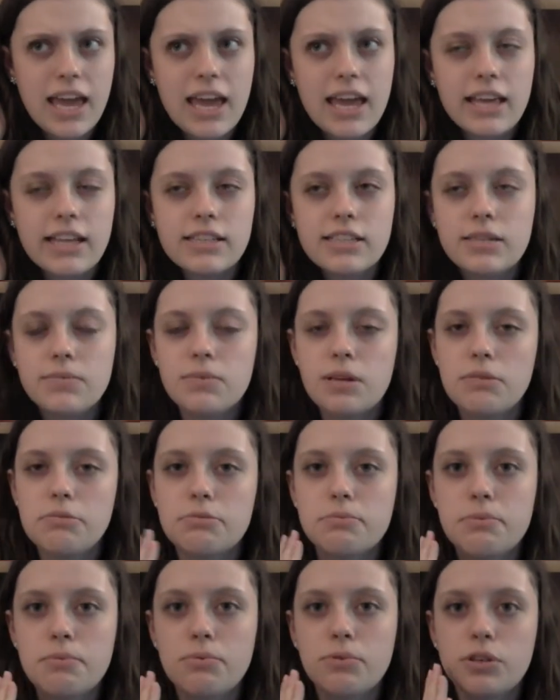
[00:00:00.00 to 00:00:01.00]
And sometimes
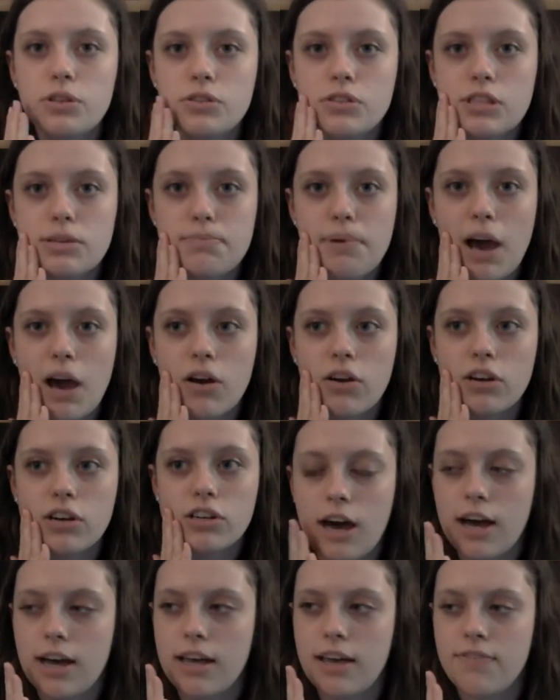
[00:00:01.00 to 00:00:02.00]
people use the powder
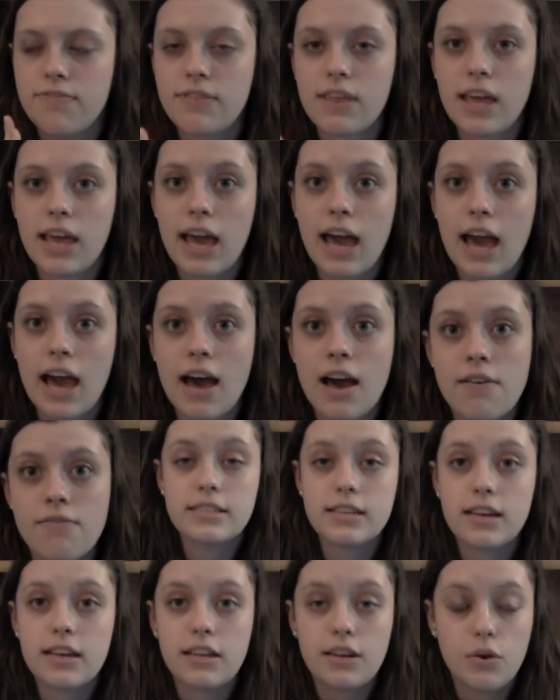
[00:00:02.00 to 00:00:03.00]
if they have
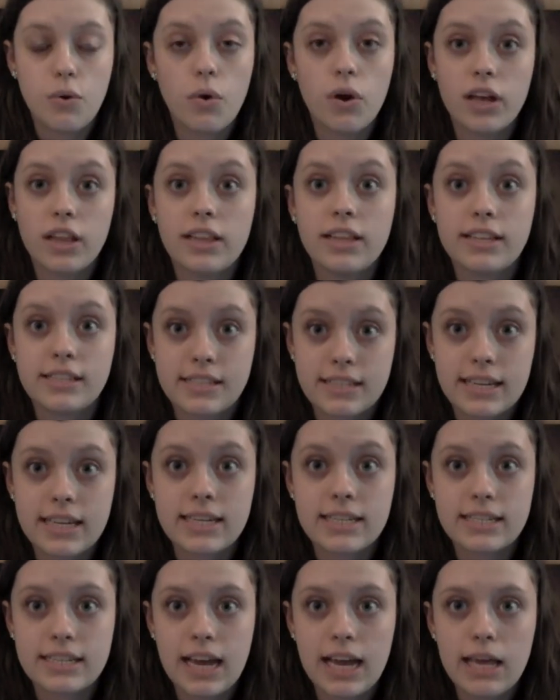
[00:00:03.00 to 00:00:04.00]
an oily
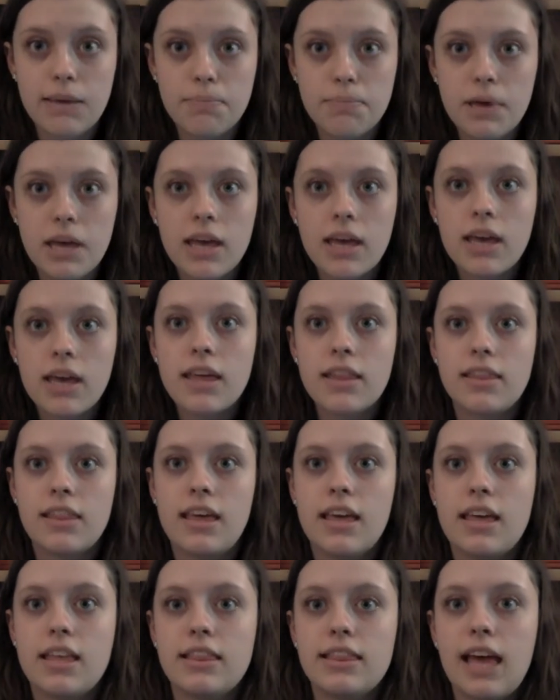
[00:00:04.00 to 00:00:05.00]
skin type,
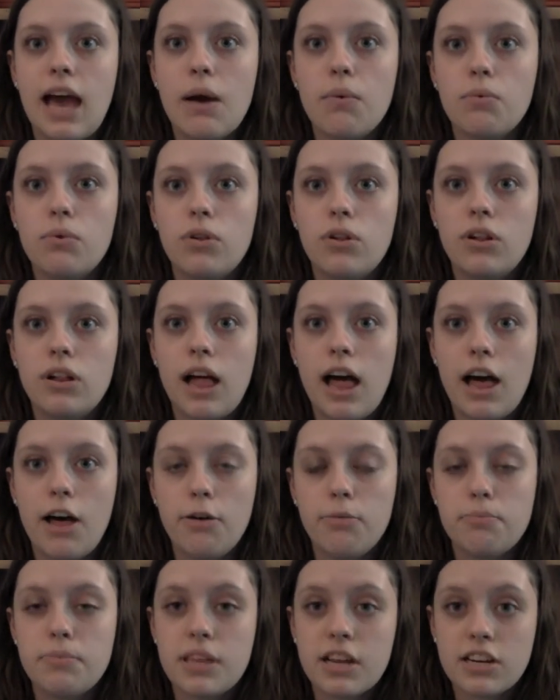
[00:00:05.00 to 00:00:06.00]
then that will
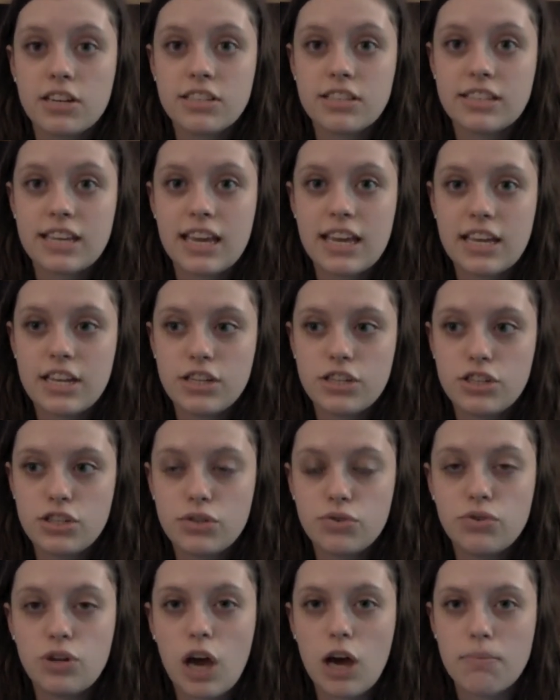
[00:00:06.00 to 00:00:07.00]
help their skin
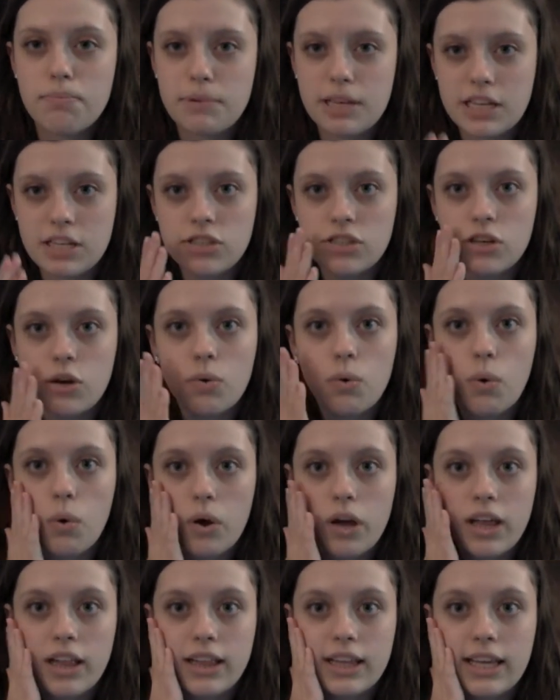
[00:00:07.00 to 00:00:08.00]
to not be so
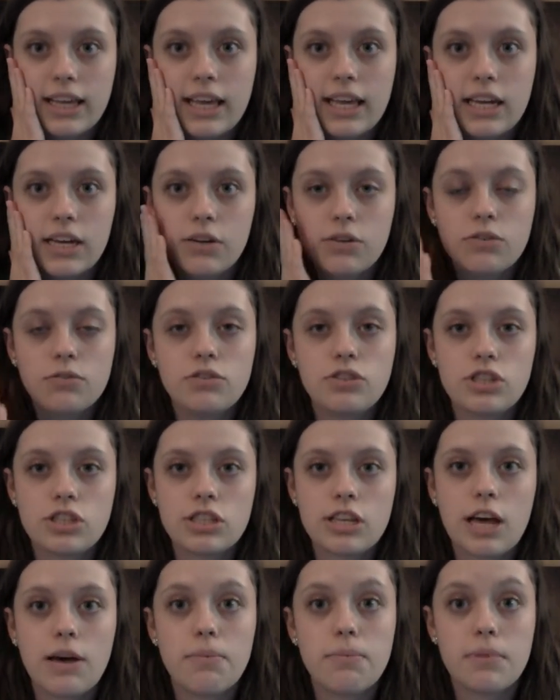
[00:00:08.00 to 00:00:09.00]
oily, and it'll
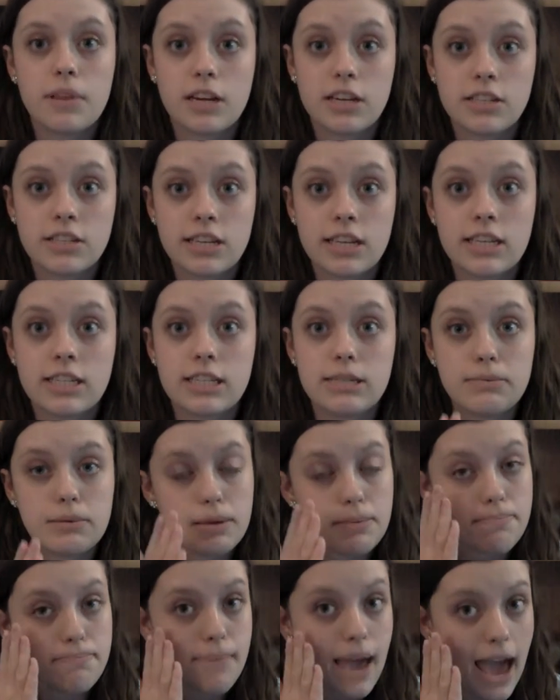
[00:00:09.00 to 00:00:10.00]
just help their skin to
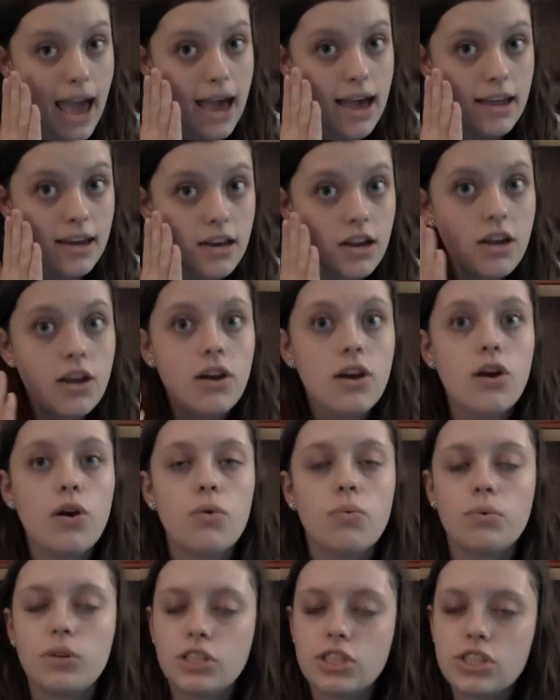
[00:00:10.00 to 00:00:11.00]
be matte.
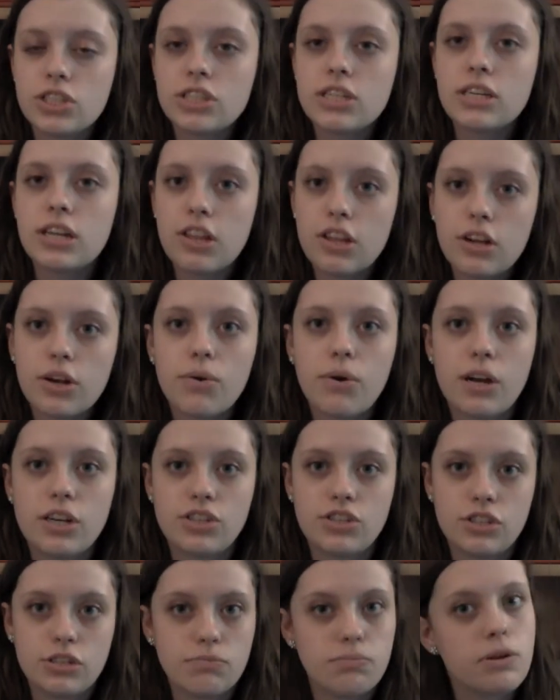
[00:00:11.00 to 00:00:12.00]
Which is another
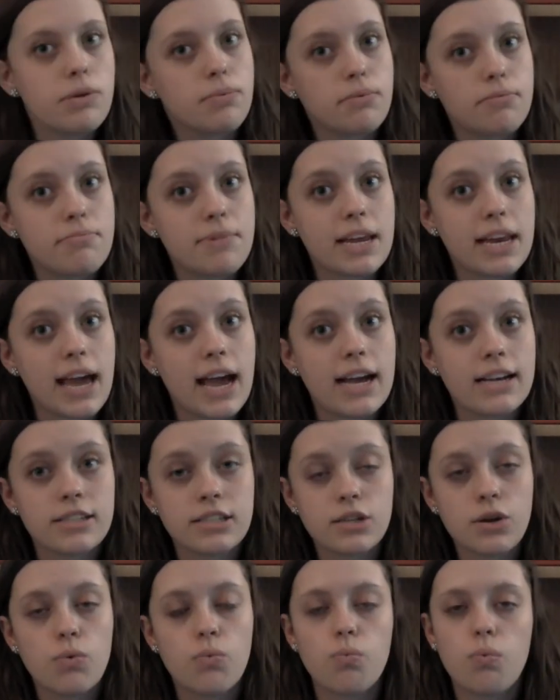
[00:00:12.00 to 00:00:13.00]
question people might
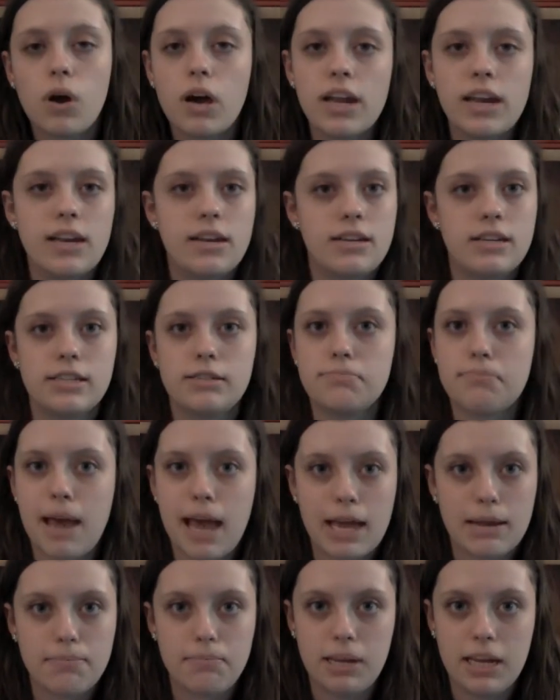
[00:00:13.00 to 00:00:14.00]
ask. What does
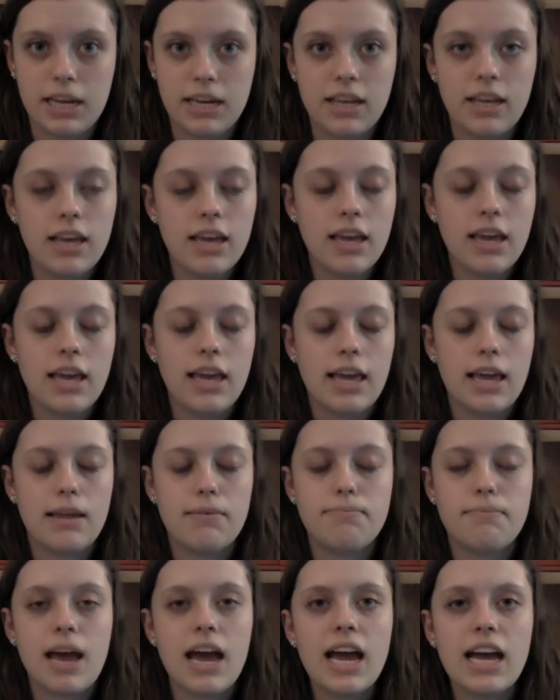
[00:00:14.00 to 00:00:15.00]
matte mean?
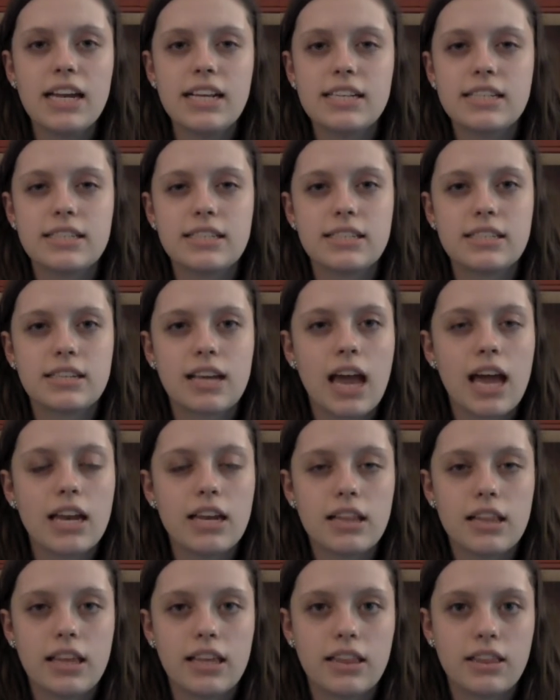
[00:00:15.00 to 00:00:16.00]
And matte is
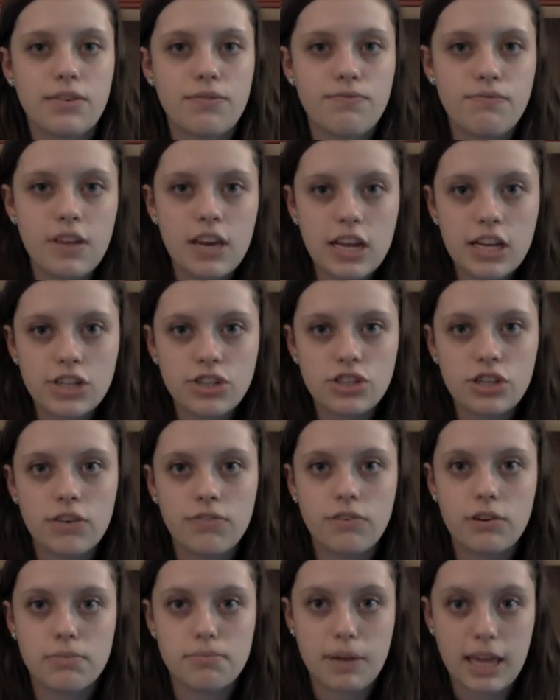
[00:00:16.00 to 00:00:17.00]
kind of like the finish
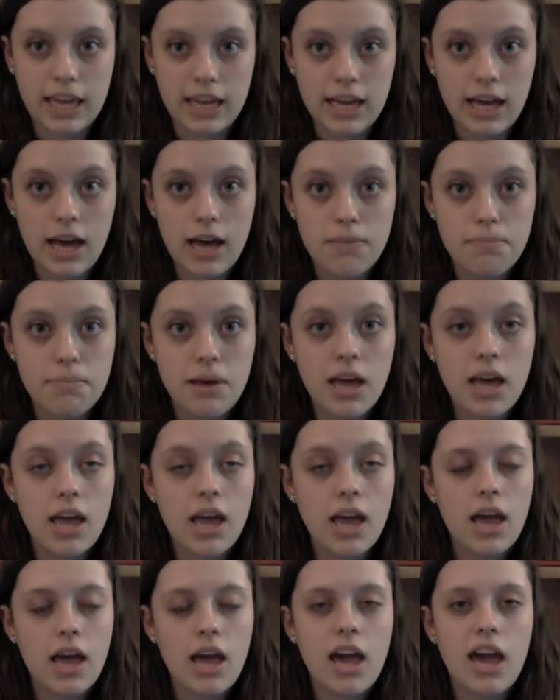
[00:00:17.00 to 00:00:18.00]
of your makeup,
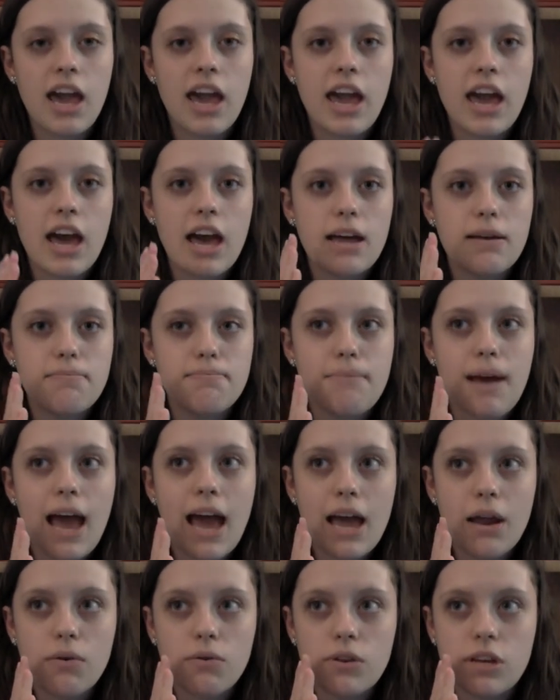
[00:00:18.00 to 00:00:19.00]
and
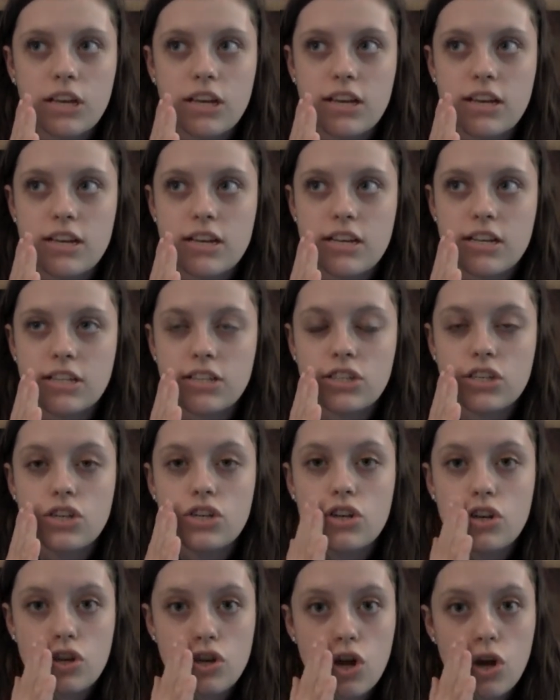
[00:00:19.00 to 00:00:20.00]
matte is
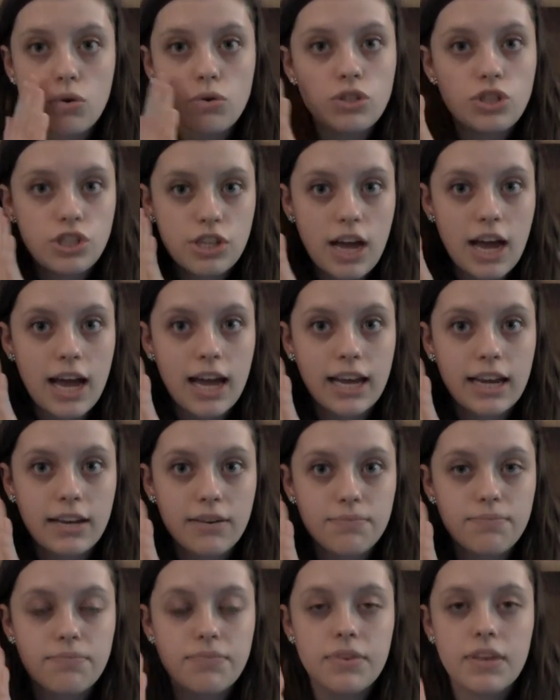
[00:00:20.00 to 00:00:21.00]
no
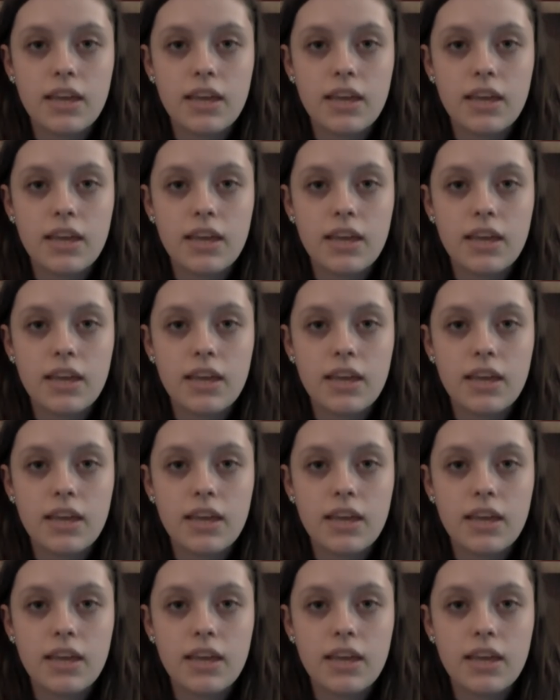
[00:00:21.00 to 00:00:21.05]
shine.